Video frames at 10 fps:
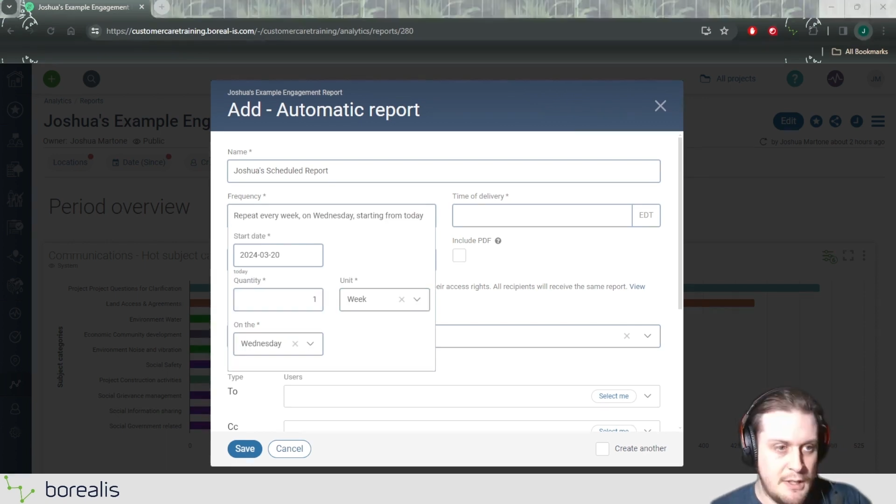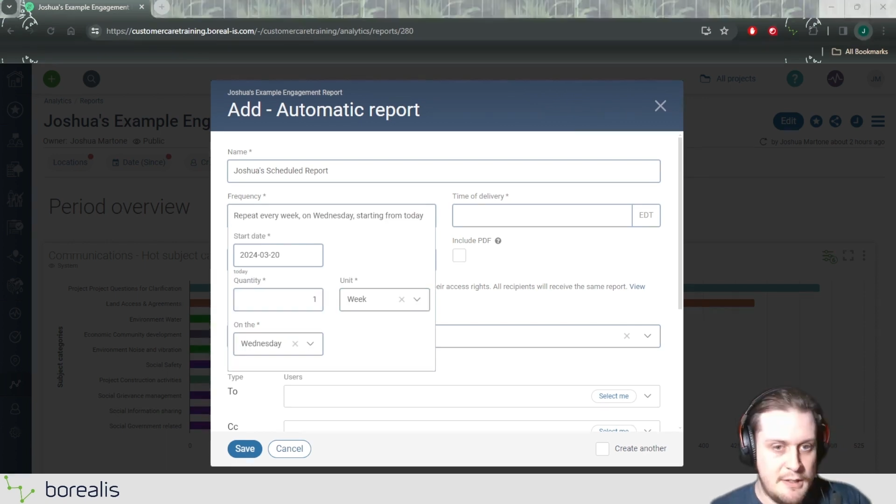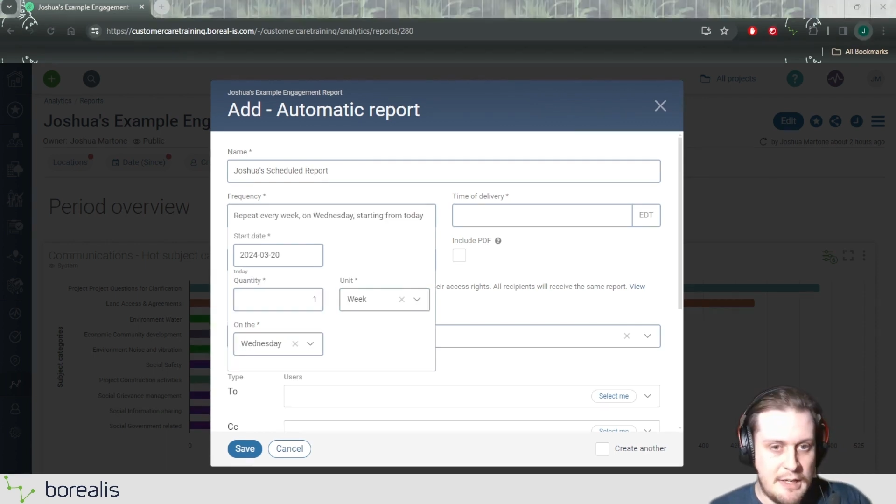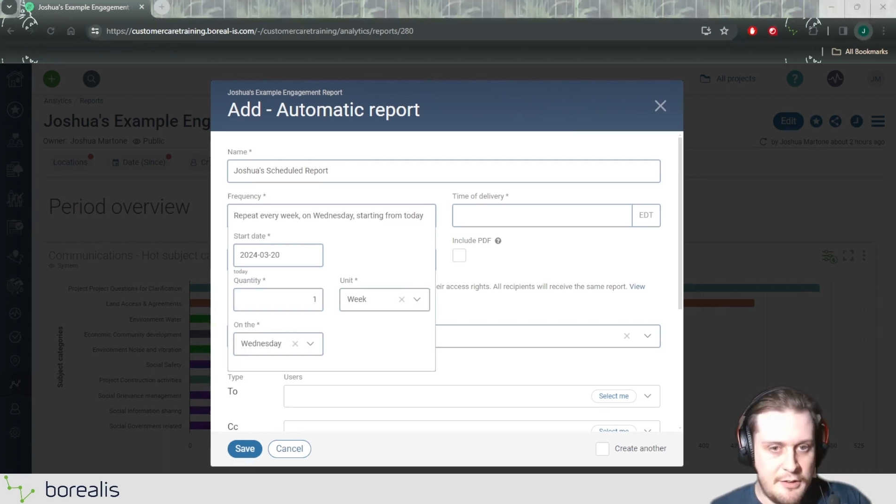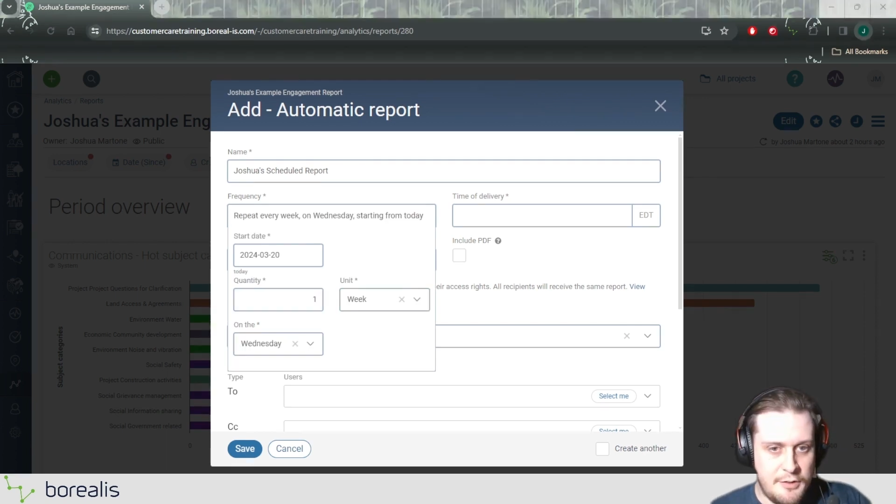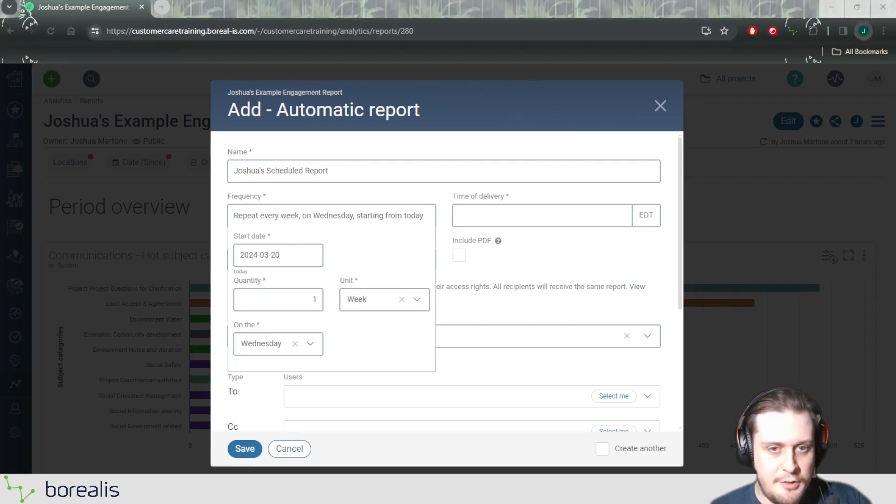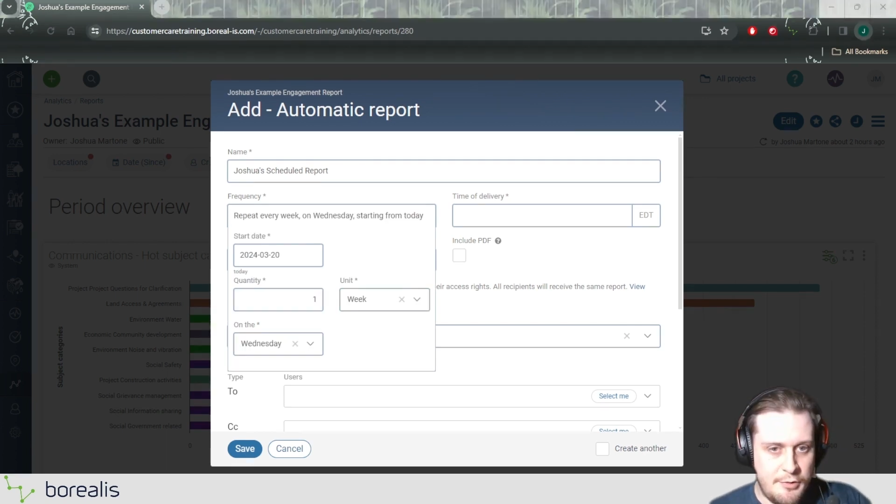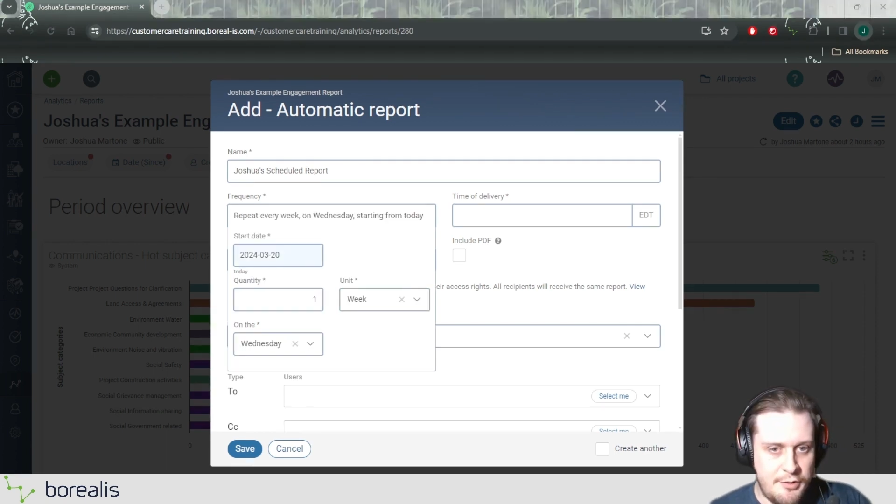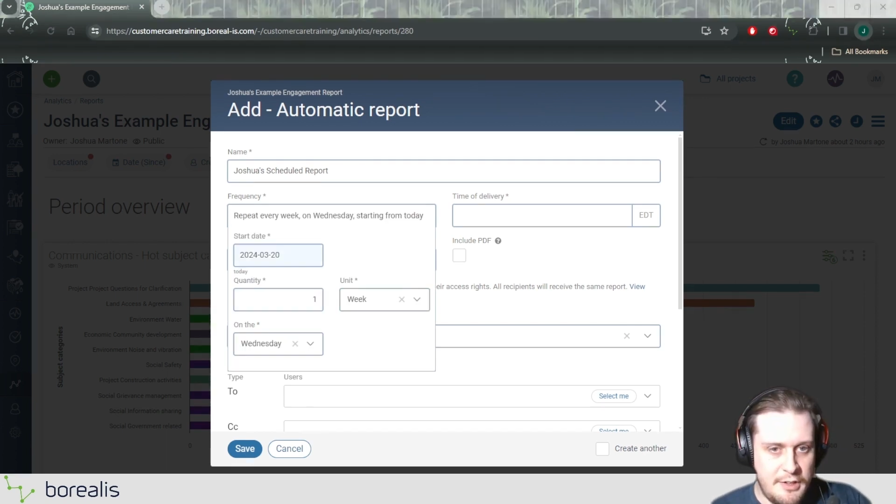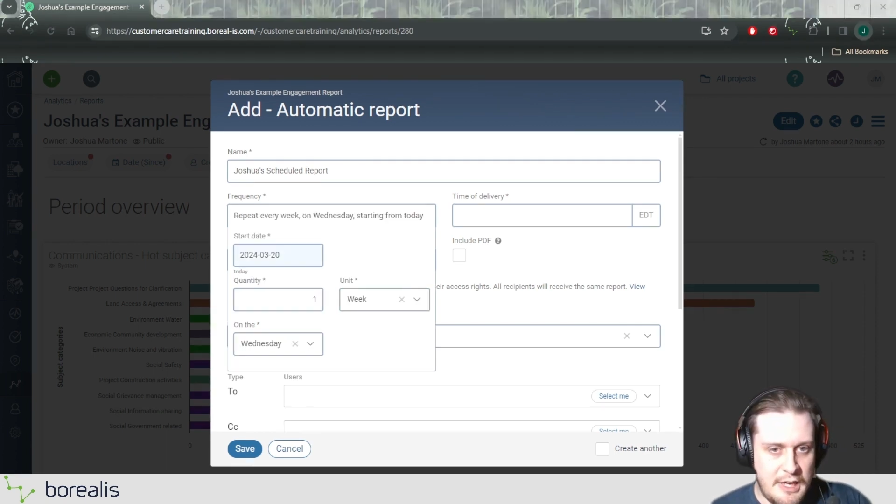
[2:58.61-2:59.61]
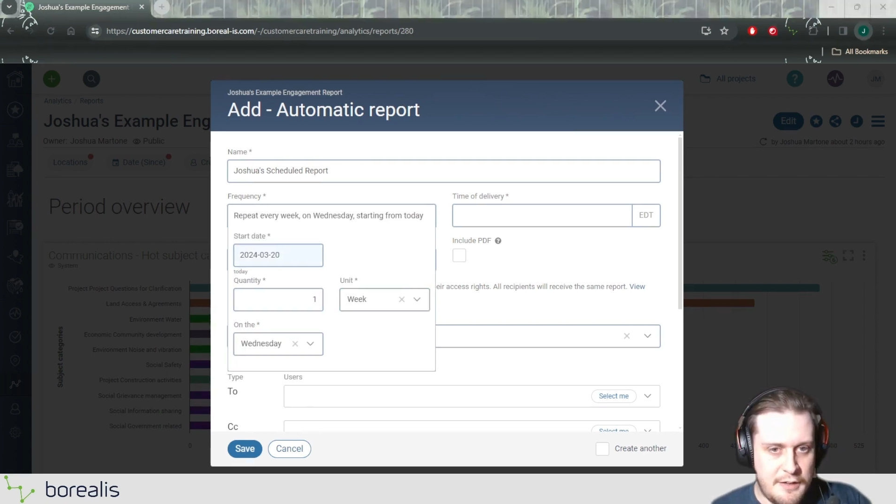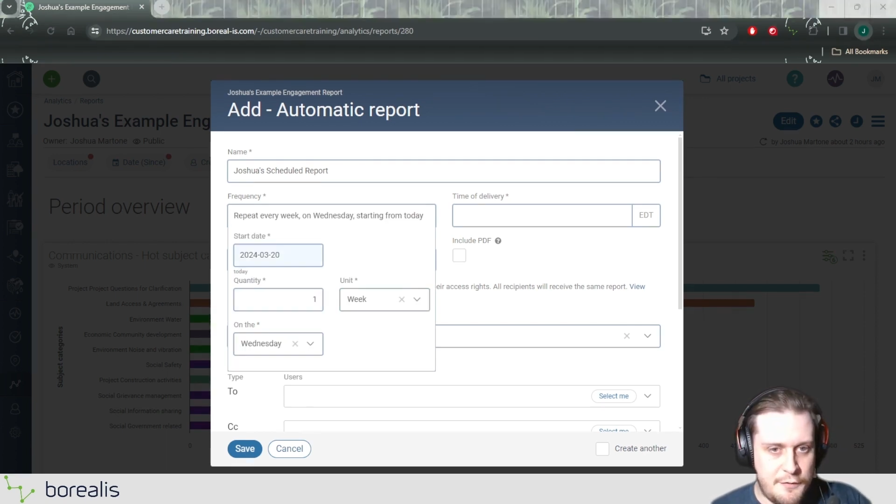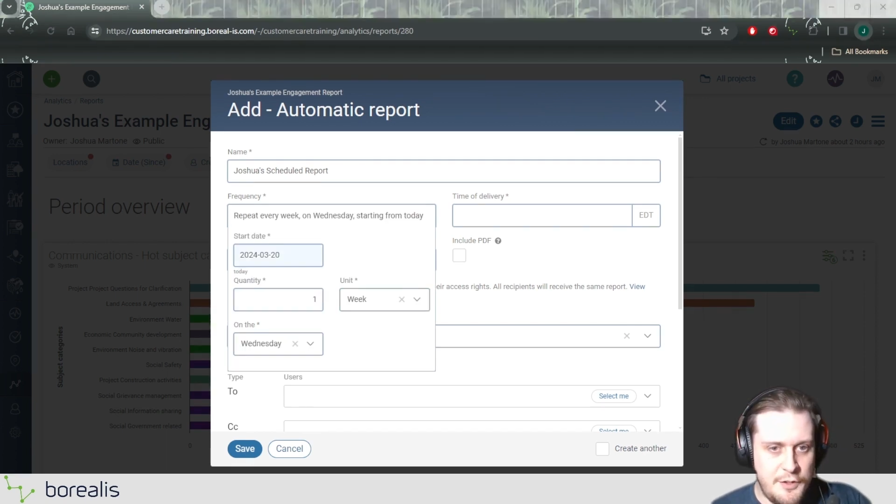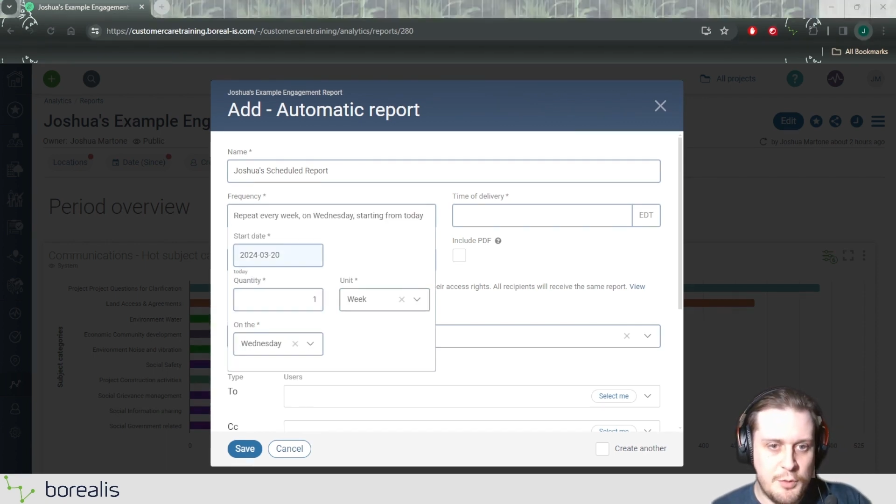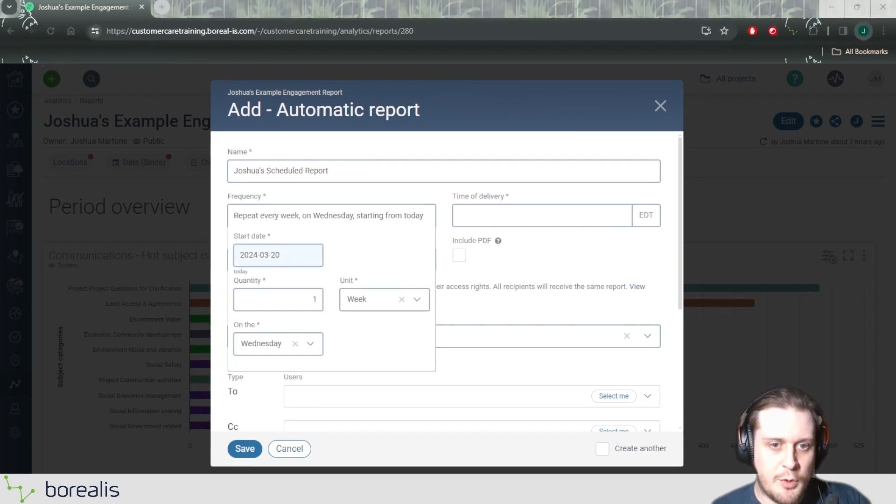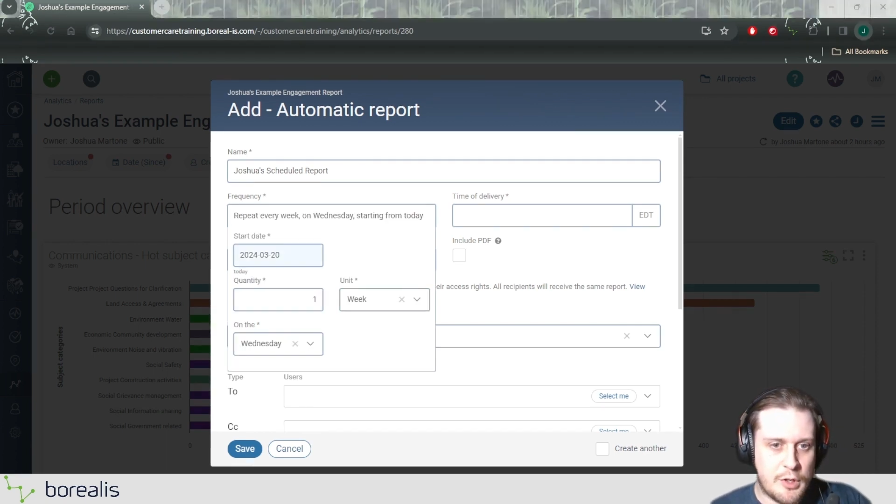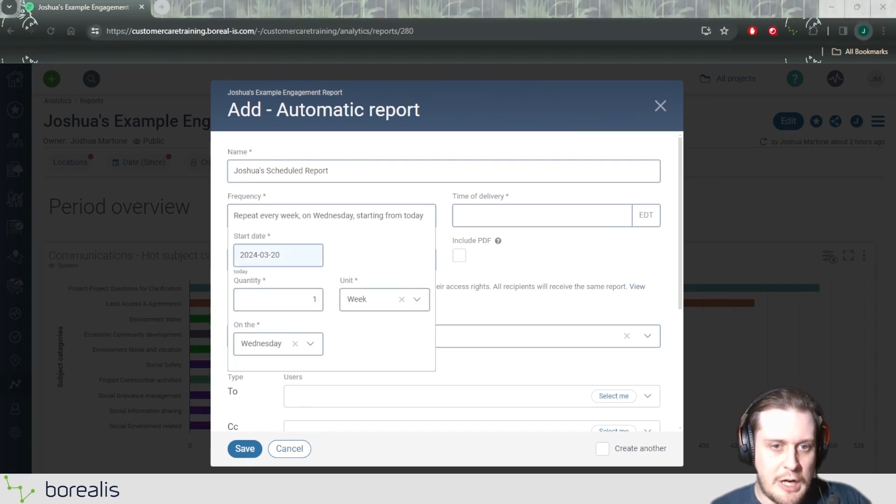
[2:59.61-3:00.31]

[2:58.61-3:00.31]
Now, you do see a few more